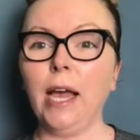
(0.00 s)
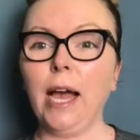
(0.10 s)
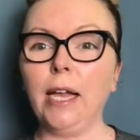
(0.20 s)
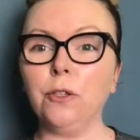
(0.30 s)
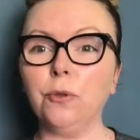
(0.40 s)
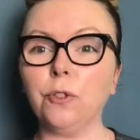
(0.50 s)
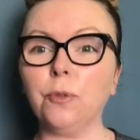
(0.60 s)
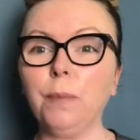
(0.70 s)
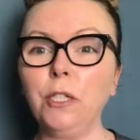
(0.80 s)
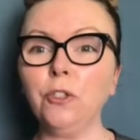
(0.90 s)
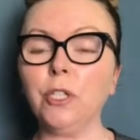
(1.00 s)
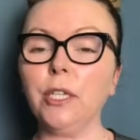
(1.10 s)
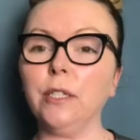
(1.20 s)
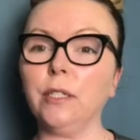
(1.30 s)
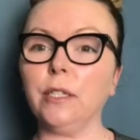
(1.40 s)
and your
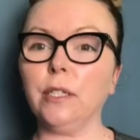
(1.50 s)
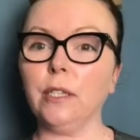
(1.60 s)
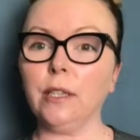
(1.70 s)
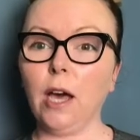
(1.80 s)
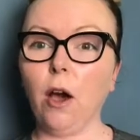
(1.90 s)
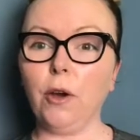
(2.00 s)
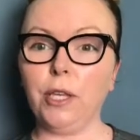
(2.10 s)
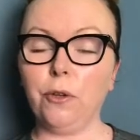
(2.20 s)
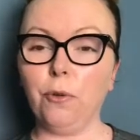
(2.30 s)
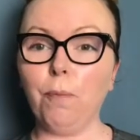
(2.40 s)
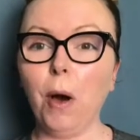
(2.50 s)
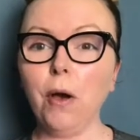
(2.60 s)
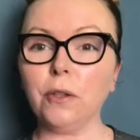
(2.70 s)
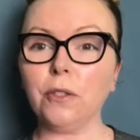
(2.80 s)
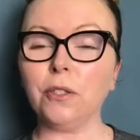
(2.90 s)
sponges that are in your
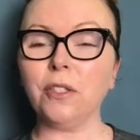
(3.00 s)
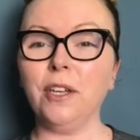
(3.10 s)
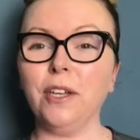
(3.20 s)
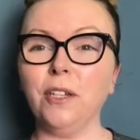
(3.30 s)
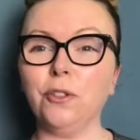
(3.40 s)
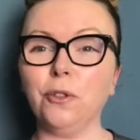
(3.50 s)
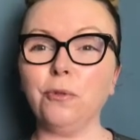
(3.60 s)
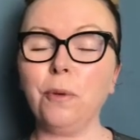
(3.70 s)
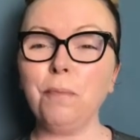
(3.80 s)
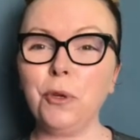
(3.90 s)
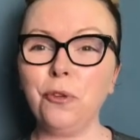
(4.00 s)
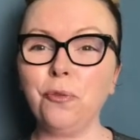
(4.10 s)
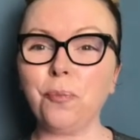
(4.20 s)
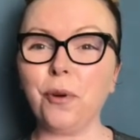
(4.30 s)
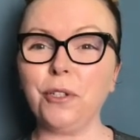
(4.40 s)
box to
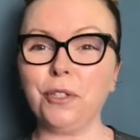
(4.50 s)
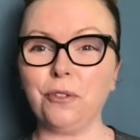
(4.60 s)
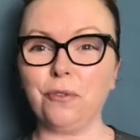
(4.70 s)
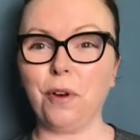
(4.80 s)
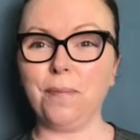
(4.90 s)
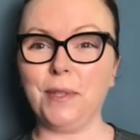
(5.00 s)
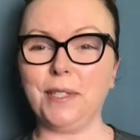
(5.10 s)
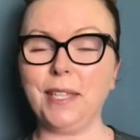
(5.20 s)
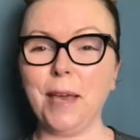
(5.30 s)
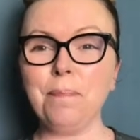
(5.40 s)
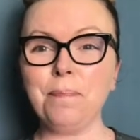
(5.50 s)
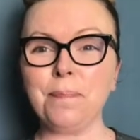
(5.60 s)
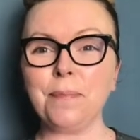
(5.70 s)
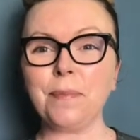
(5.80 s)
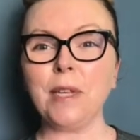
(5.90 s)
remove product from the skin.
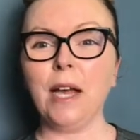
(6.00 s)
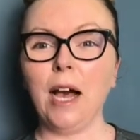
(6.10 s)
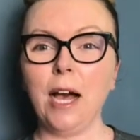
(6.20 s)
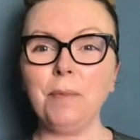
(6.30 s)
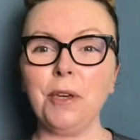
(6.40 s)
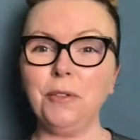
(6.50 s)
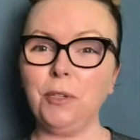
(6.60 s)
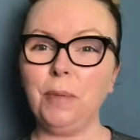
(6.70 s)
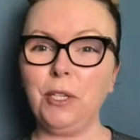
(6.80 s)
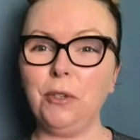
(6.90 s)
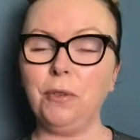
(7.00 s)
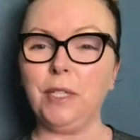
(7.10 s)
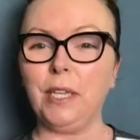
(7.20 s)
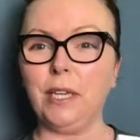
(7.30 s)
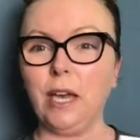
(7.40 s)
I'm going to be
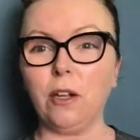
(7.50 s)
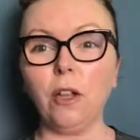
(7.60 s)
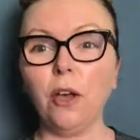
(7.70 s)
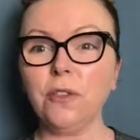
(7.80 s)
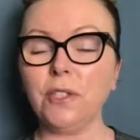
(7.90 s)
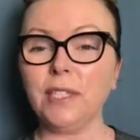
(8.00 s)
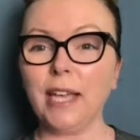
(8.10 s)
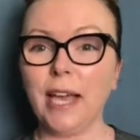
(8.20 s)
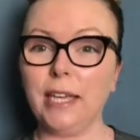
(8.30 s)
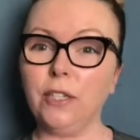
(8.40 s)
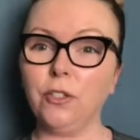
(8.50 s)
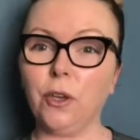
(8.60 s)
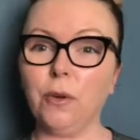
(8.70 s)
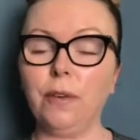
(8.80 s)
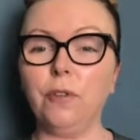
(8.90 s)
using a cloth today, so
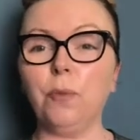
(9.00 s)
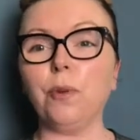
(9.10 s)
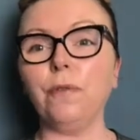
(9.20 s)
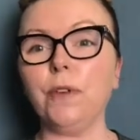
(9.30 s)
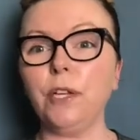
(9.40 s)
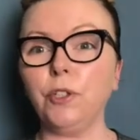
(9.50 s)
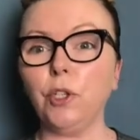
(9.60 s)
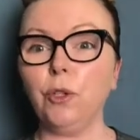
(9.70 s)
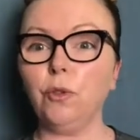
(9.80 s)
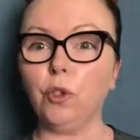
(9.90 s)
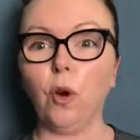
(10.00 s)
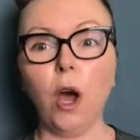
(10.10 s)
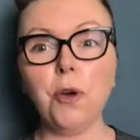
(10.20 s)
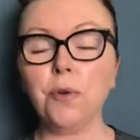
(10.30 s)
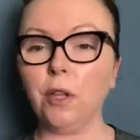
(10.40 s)
if you prefer to use your
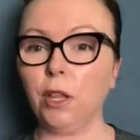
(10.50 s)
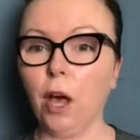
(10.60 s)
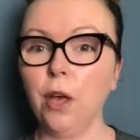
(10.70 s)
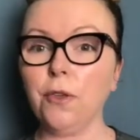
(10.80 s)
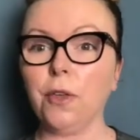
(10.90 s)
own cloth